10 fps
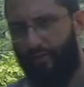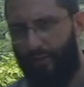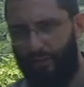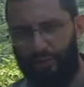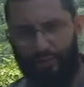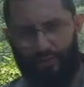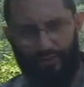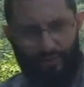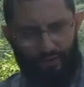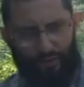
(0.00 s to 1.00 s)
Those lost people
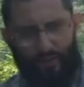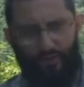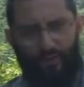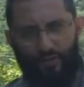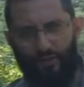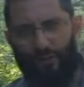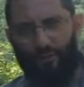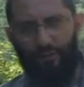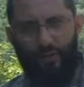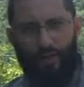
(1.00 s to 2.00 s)
out there, God's judging
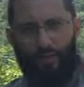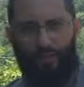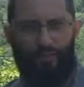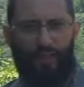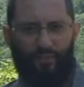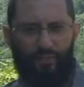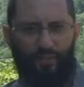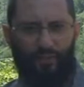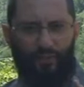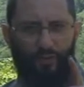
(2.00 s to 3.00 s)
them, but a saved
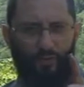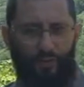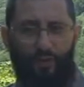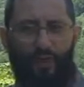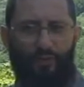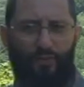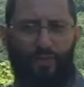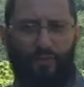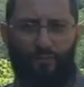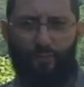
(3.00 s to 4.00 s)
person, you have to
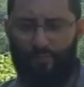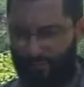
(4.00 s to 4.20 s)
judge them.